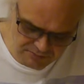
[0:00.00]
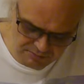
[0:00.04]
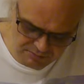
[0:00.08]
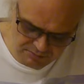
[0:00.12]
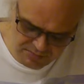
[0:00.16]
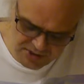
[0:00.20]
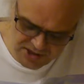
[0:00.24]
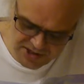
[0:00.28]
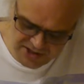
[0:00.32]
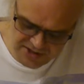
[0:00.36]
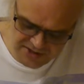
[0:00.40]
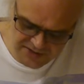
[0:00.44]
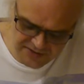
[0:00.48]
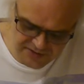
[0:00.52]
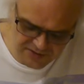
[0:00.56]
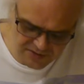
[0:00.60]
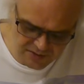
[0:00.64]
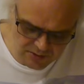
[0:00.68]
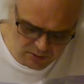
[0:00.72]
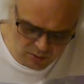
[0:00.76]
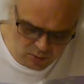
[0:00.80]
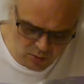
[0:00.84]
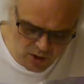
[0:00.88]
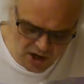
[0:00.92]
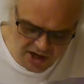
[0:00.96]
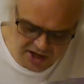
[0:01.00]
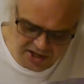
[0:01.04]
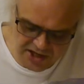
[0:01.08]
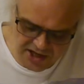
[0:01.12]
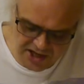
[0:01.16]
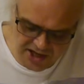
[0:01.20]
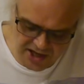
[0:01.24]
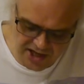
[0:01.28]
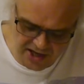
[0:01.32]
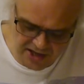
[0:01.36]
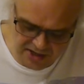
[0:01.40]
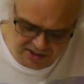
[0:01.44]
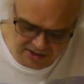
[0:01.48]
Please, write
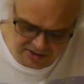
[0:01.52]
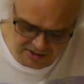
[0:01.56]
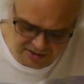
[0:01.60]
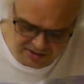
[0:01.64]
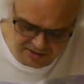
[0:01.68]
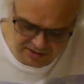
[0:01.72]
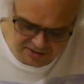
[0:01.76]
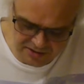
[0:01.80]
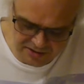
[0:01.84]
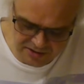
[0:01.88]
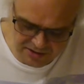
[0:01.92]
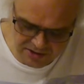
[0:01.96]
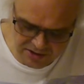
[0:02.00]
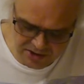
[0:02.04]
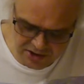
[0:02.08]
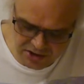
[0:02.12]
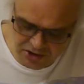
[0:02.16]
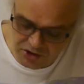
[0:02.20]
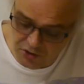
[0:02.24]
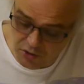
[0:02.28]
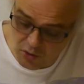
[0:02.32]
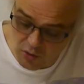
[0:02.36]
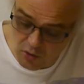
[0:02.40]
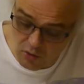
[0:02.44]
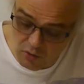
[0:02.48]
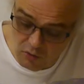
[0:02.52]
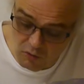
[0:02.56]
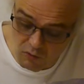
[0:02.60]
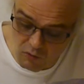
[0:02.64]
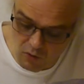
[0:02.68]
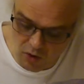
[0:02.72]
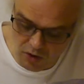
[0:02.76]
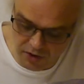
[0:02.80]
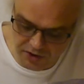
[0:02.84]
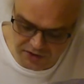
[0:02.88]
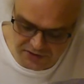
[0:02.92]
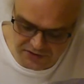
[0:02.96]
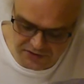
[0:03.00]
again. Your
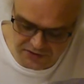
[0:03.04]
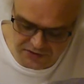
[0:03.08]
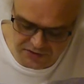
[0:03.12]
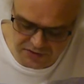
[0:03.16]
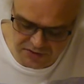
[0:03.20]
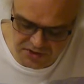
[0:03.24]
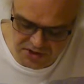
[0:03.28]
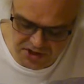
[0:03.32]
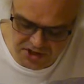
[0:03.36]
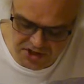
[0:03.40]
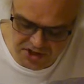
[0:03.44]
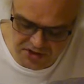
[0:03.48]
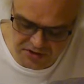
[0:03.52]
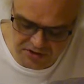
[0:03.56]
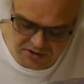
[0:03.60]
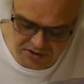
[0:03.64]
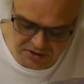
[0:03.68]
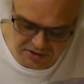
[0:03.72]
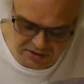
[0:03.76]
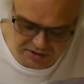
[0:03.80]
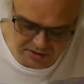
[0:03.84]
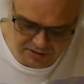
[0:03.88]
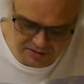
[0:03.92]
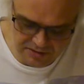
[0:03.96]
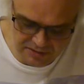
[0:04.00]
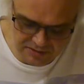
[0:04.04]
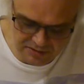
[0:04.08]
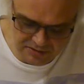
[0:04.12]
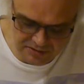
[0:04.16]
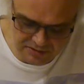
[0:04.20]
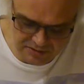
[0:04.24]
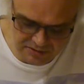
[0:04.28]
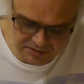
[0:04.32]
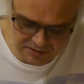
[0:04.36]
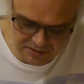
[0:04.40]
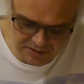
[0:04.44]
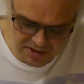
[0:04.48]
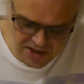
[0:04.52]
voice to hear.
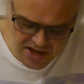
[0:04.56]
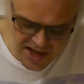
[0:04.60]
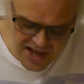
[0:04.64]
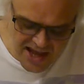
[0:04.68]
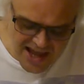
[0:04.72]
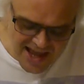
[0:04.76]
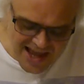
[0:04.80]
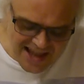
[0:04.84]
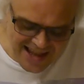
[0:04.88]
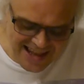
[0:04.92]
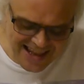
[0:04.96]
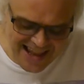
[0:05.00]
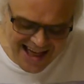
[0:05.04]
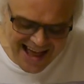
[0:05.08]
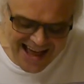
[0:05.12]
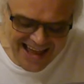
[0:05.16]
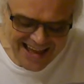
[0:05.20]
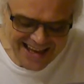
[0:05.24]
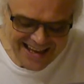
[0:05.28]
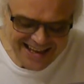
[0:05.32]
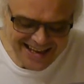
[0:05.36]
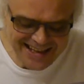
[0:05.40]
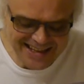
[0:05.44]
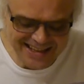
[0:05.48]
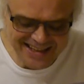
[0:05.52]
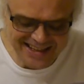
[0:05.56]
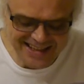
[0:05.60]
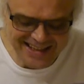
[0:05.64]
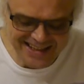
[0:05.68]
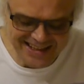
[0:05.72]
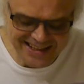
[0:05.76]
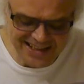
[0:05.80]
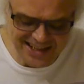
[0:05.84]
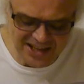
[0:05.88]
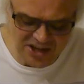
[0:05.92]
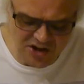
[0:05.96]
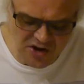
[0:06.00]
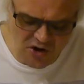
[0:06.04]
Like a
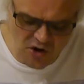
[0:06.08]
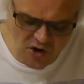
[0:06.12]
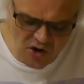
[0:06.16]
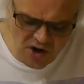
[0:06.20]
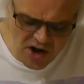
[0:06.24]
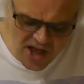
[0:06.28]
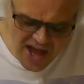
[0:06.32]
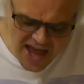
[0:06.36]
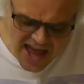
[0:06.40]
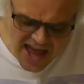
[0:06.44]
little girl,